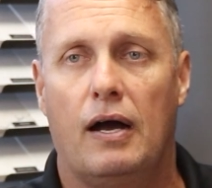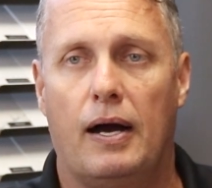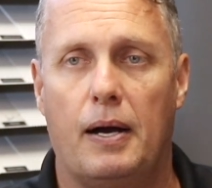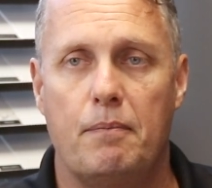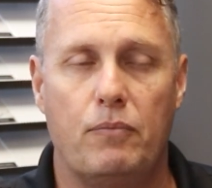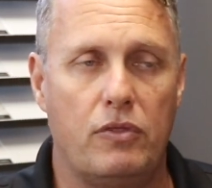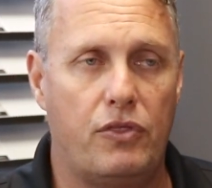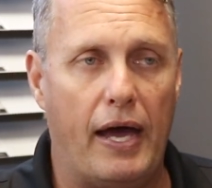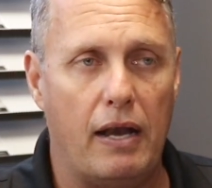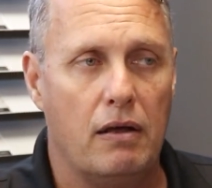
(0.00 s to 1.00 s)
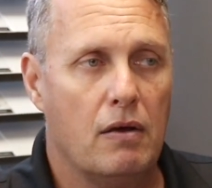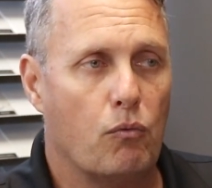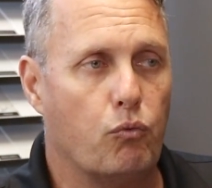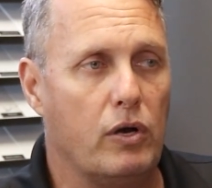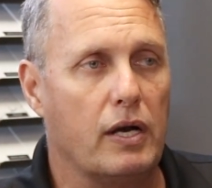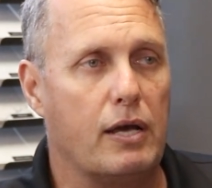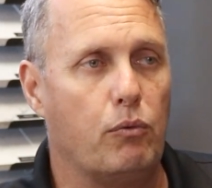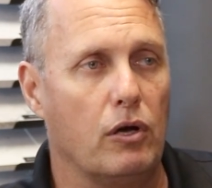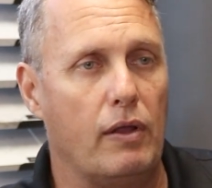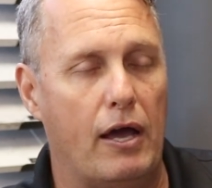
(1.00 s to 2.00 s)
Um, that really
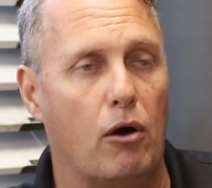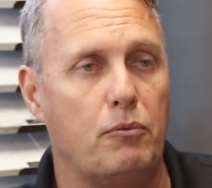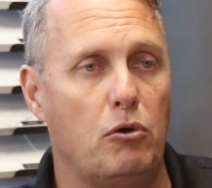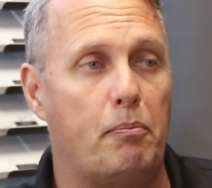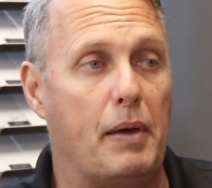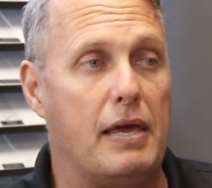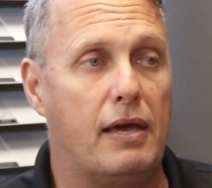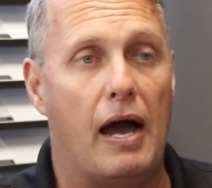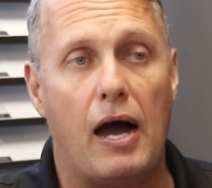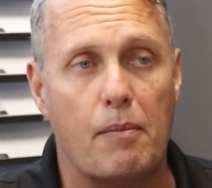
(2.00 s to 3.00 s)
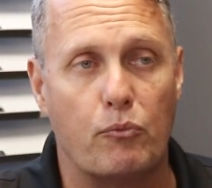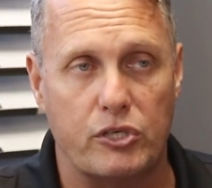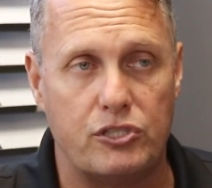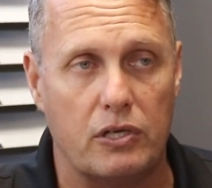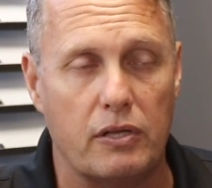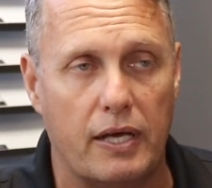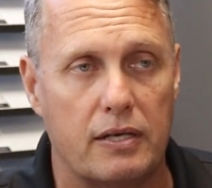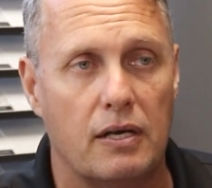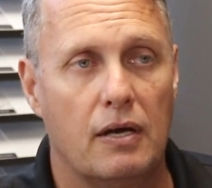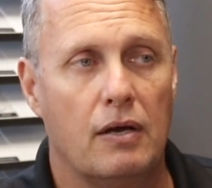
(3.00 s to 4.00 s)
will help you become
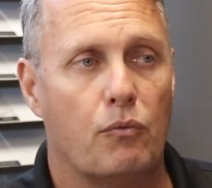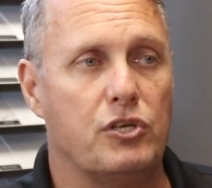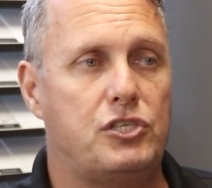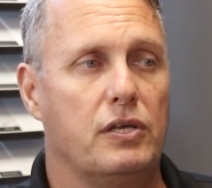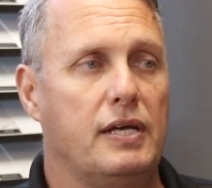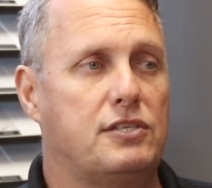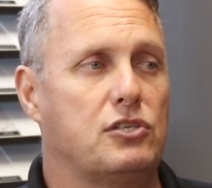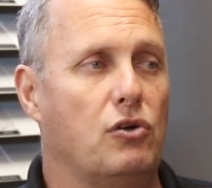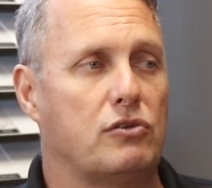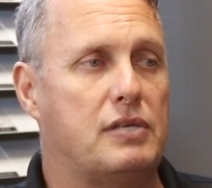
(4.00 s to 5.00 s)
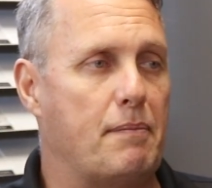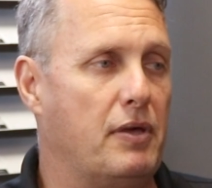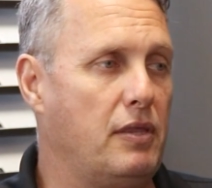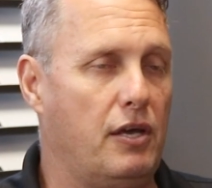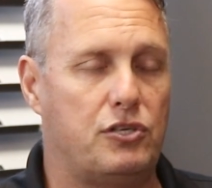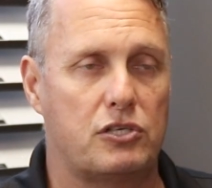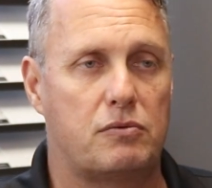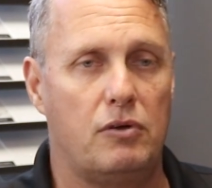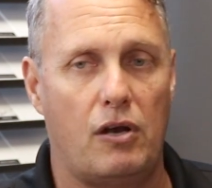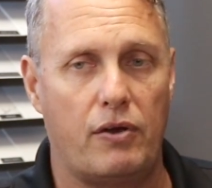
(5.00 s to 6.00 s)
resilient. Resilience is not something that you
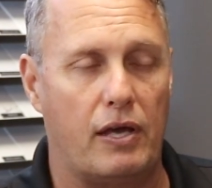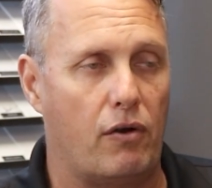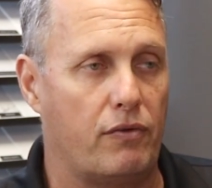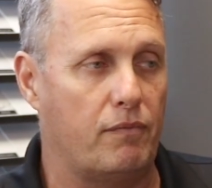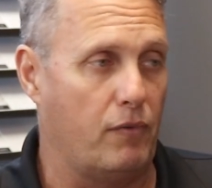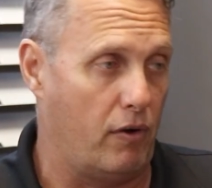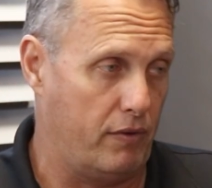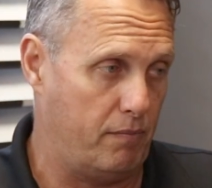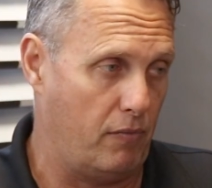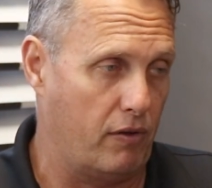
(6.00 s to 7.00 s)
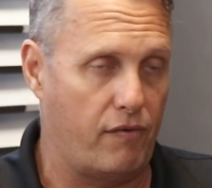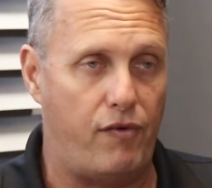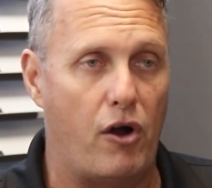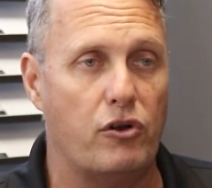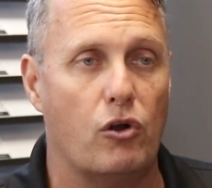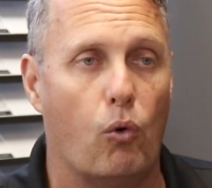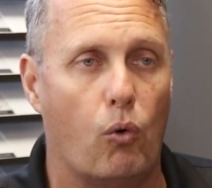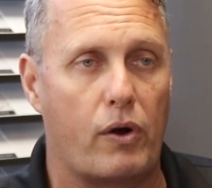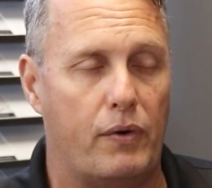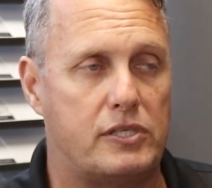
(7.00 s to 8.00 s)
just you know get on the on the on the phone and
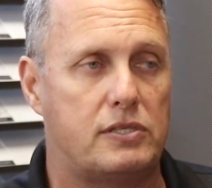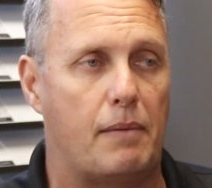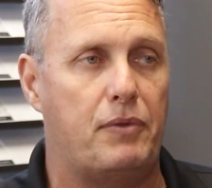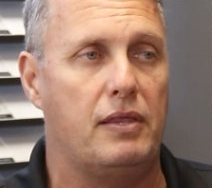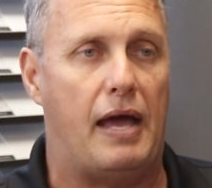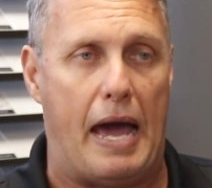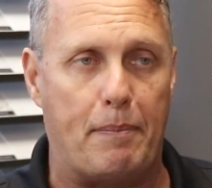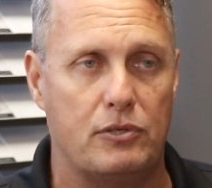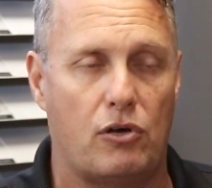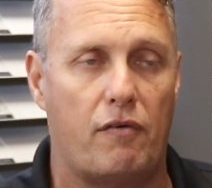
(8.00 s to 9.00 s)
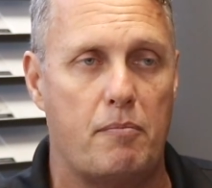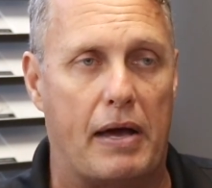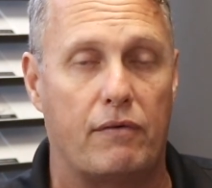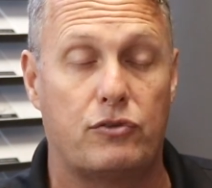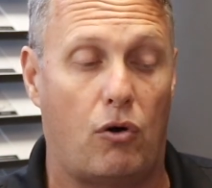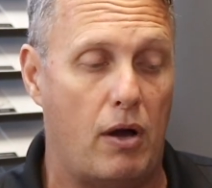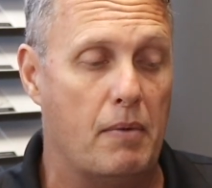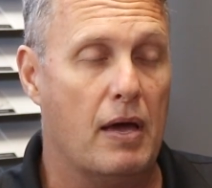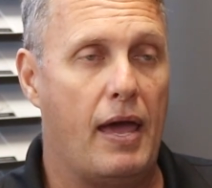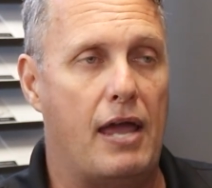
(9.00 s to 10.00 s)
order. It's something that happens over a matter of
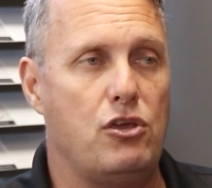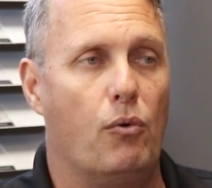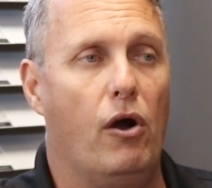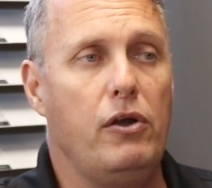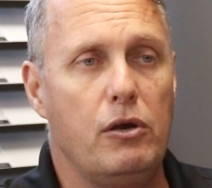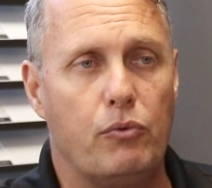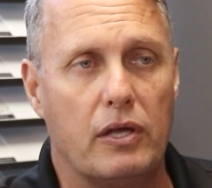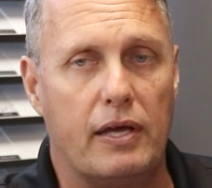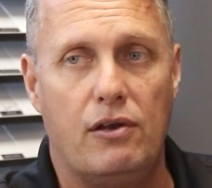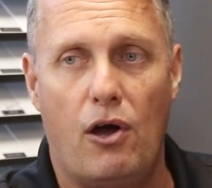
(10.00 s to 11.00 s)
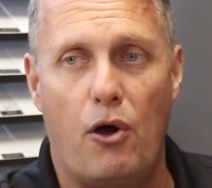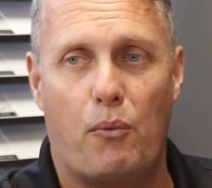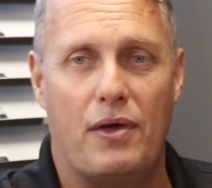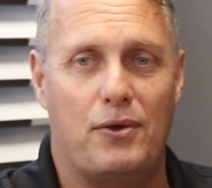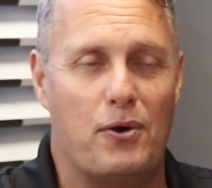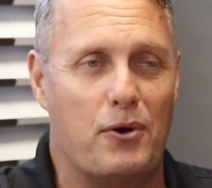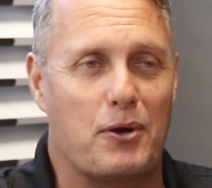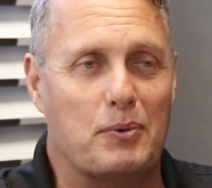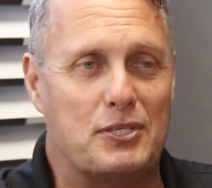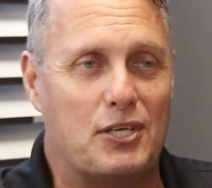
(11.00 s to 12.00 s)
time, and you only really know whether or not
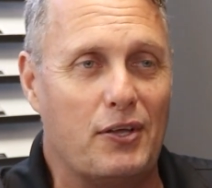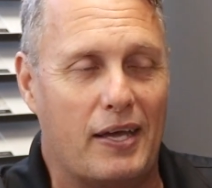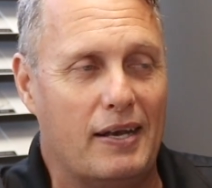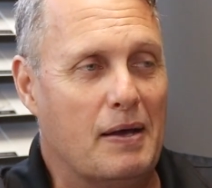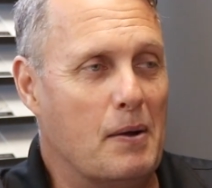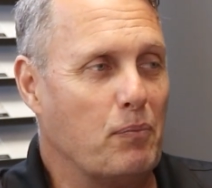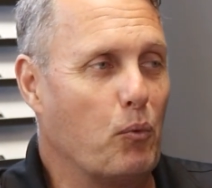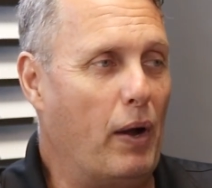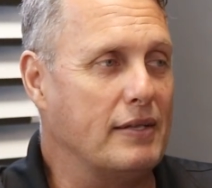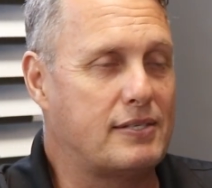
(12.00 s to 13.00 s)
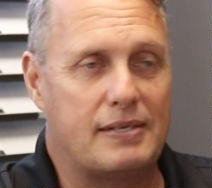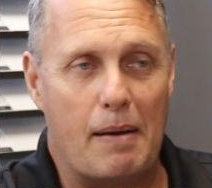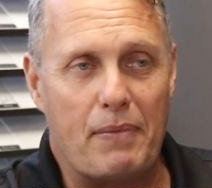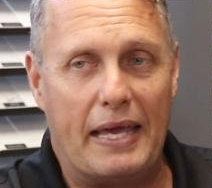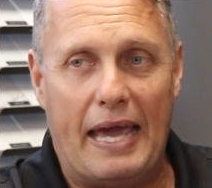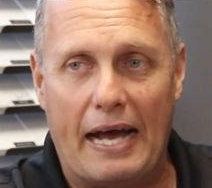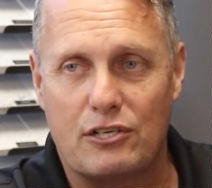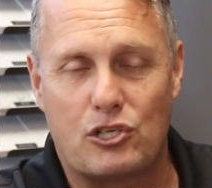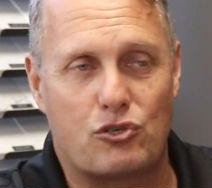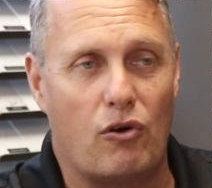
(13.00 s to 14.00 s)
you're resilient when something
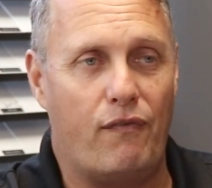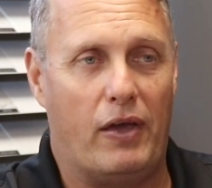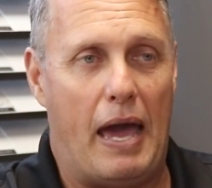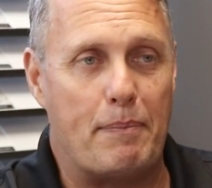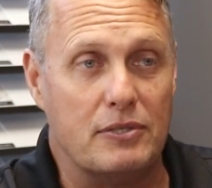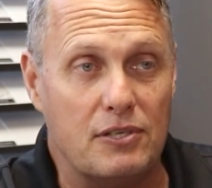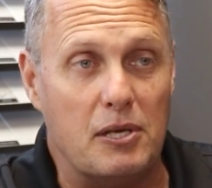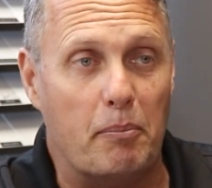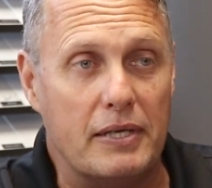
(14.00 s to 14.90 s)
catastrophic happens in your